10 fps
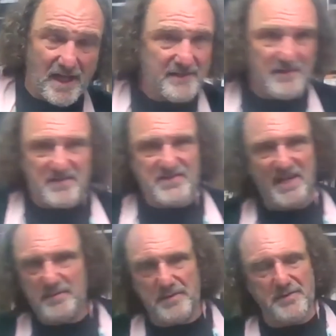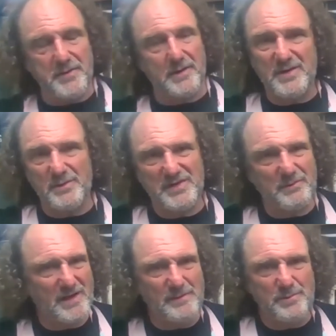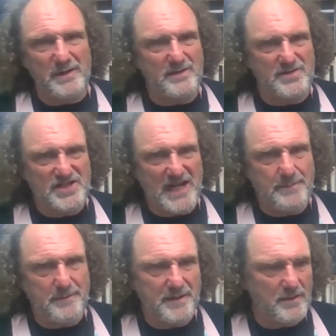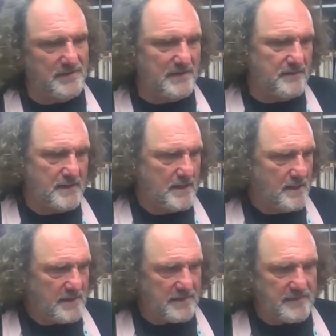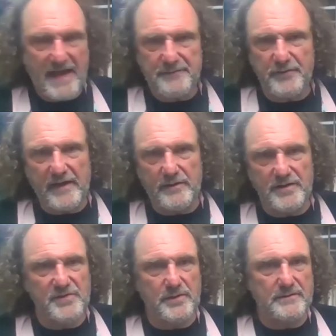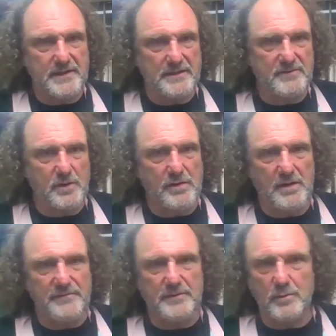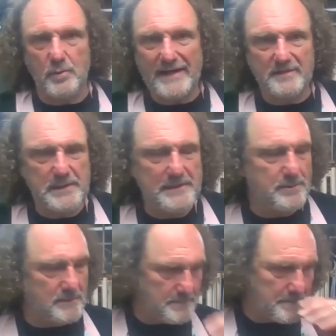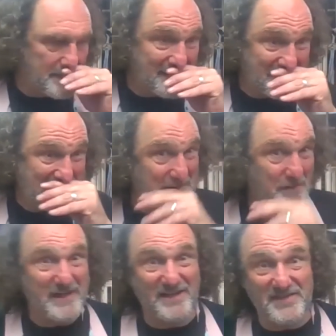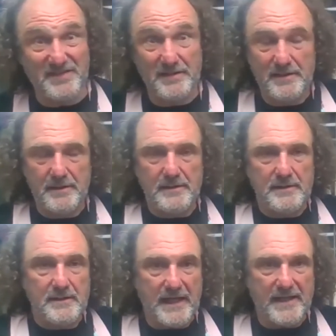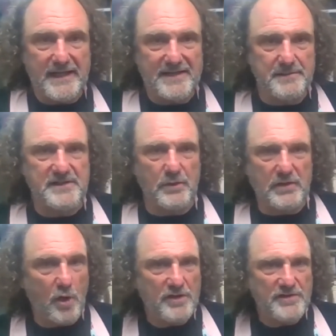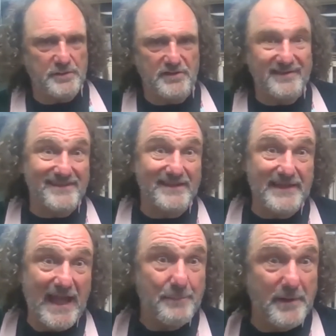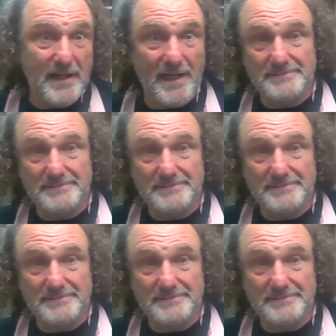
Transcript: Even at the Shakespeare Theater, everything was in really pretty good shape. I know that they've had failures where, they've gone off and whacked people, in the audience and had to deal with lawsuits and that. But,